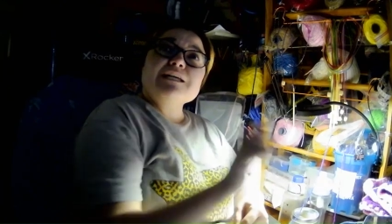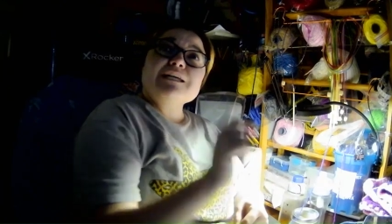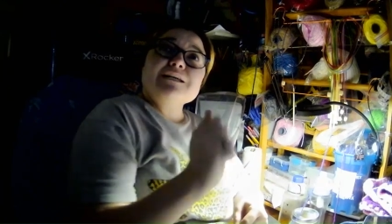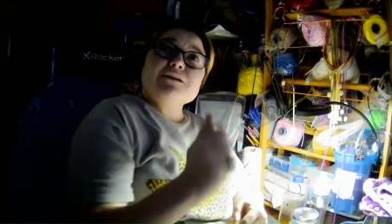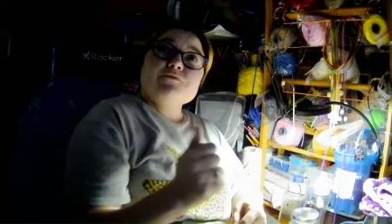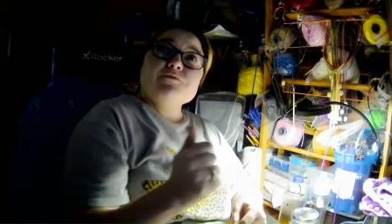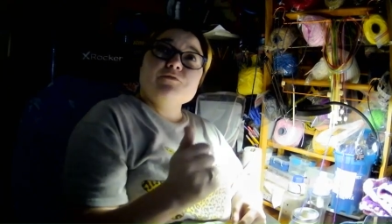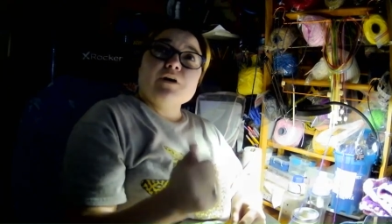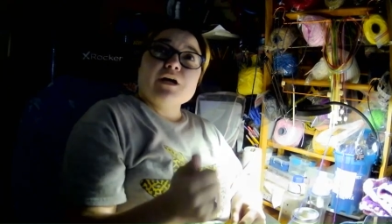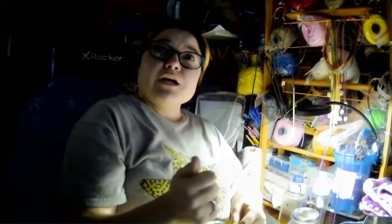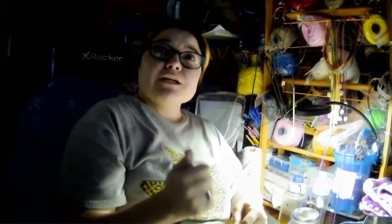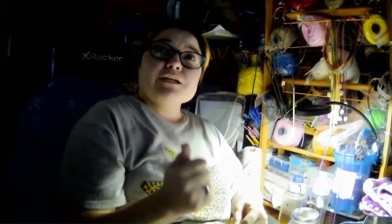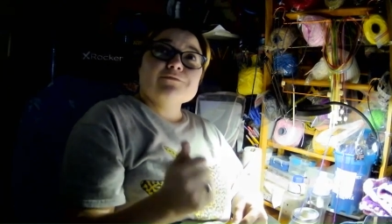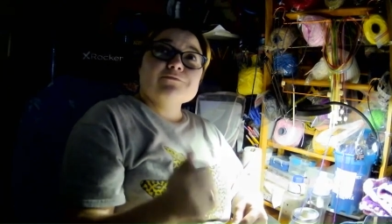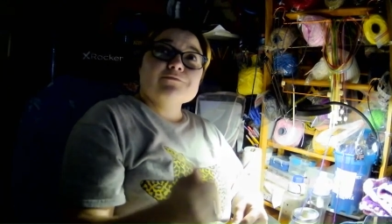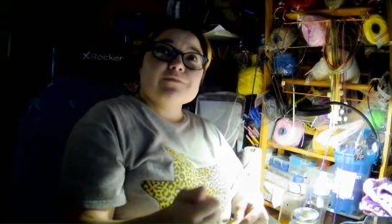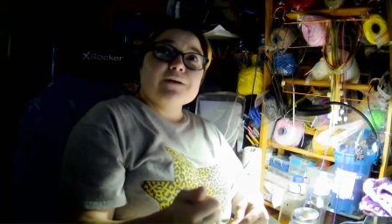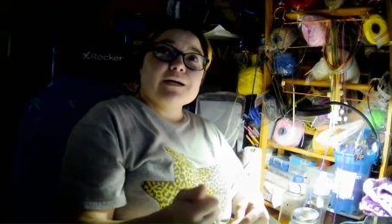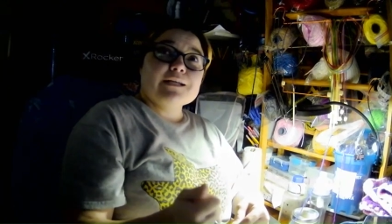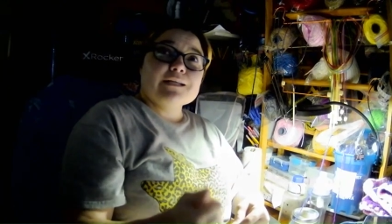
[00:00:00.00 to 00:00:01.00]
if I
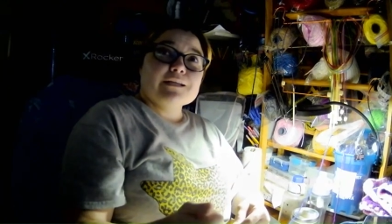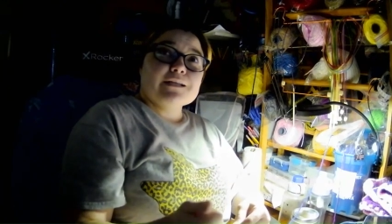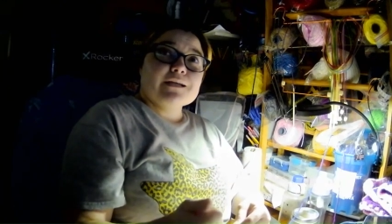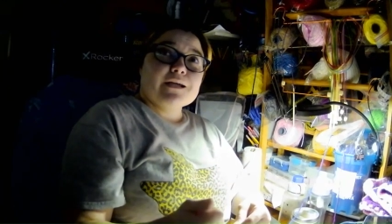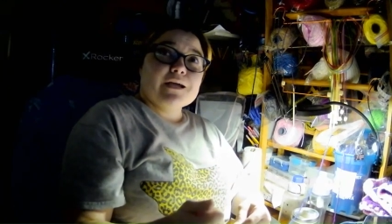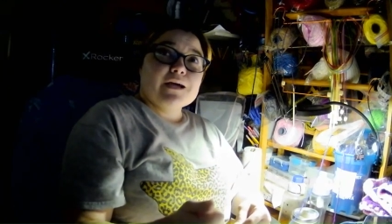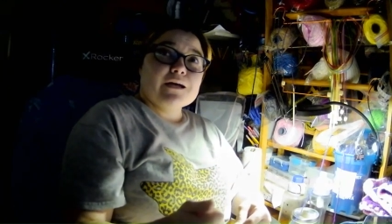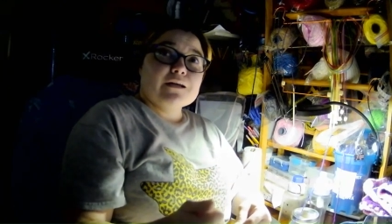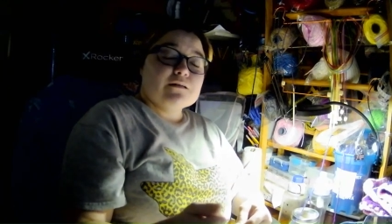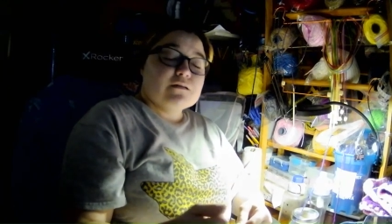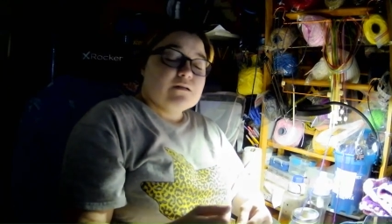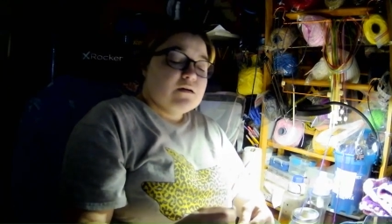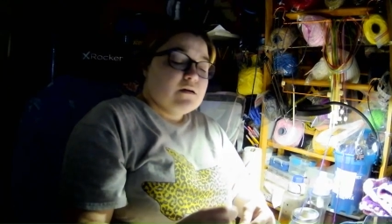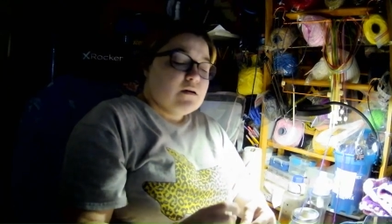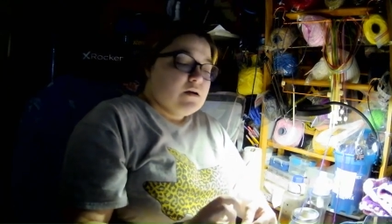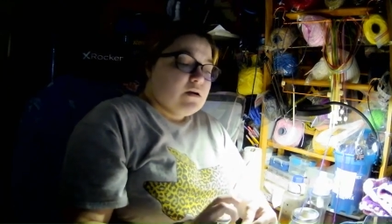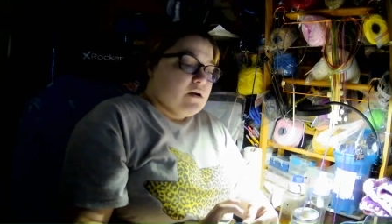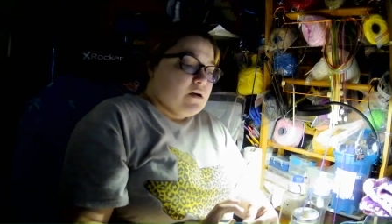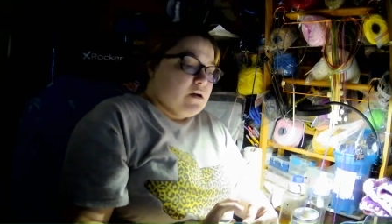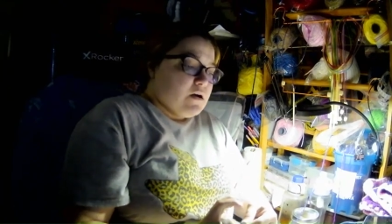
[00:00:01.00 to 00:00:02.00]
can find it again.
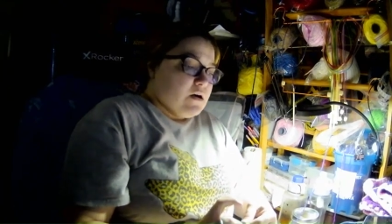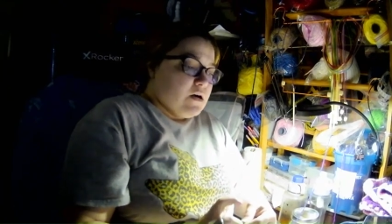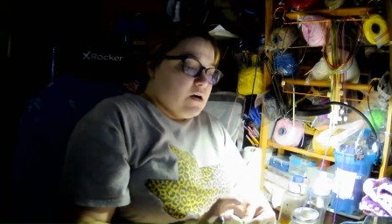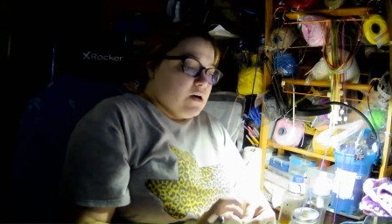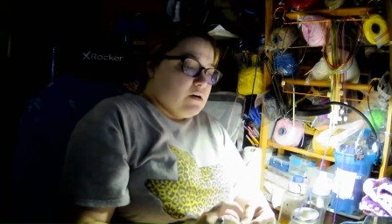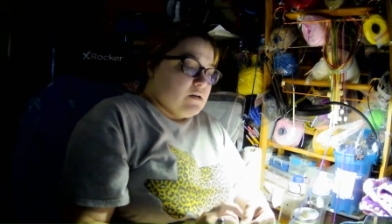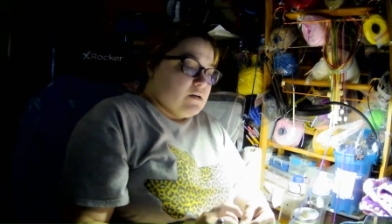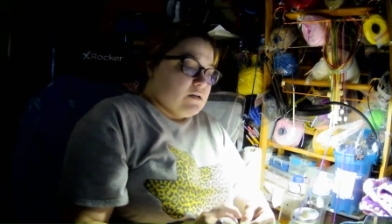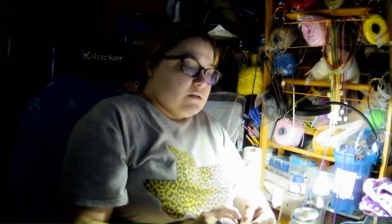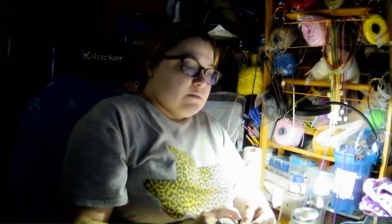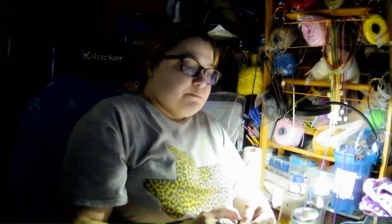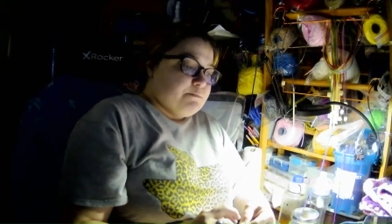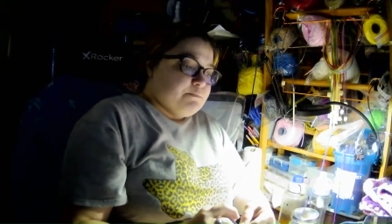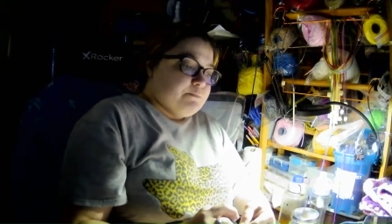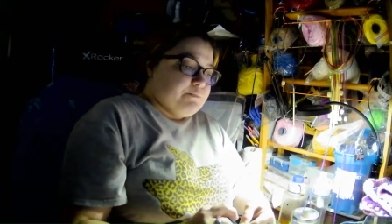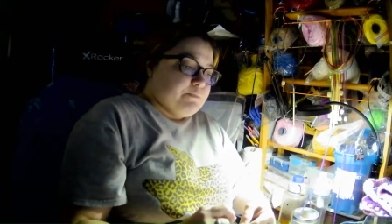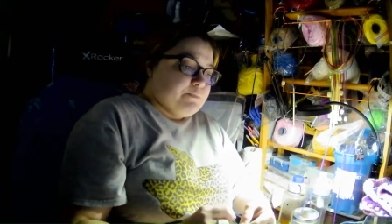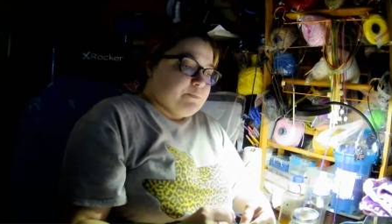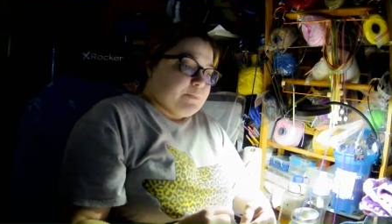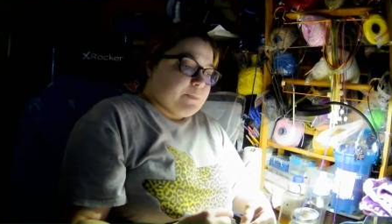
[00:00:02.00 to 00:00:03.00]

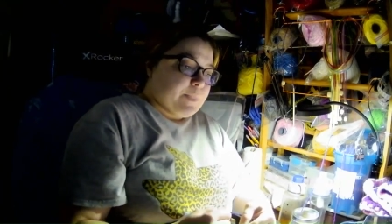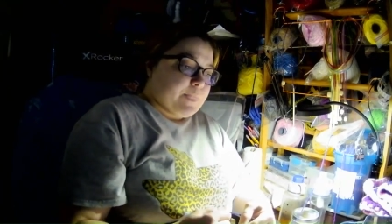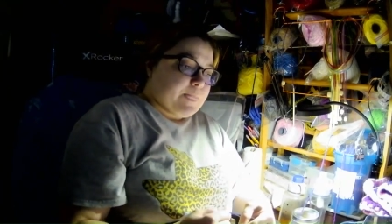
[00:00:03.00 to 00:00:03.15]
Um,